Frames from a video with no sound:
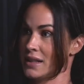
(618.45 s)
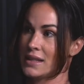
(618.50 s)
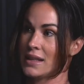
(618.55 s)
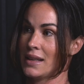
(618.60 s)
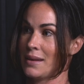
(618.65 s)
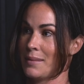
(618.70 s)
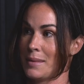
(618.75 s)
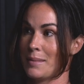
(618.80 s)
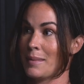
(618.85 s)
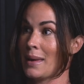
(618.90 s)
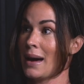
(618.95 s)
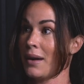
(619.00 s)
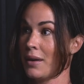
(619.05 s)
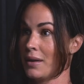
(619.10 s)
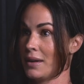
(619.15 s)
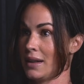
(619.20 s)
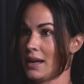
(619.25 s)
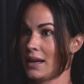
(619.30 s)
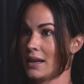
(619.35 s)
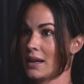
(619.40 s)
to them
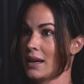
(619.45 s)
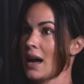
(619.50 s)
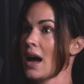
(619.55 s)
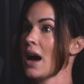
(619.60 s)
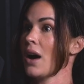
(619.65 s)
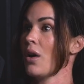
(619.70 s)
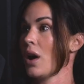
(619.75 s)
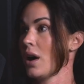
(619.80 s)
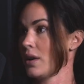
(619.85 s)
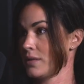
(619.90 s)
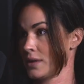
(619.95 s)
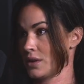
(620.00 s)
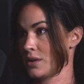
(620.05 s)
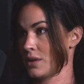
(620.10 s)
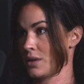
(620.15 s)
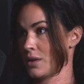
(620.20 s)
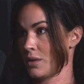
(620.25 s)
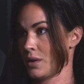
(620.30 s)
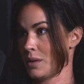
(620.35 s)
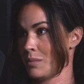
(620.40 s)
about like how often
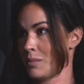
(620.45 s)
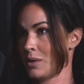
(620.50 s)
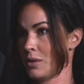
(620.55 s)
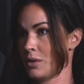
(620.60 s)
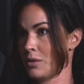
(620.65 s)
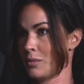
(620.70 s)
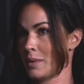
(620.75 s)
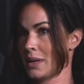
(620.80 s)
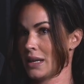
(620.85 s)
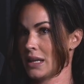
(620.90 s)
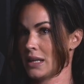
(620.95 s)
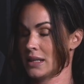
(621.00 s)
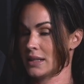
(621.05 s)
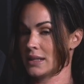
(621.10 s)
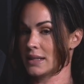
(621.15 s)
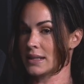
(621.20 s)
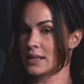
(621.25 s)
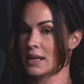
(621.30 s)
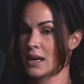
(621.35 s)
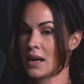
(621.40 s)
they're going poop
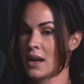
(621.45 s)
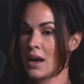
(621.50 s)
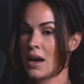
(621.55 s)
is,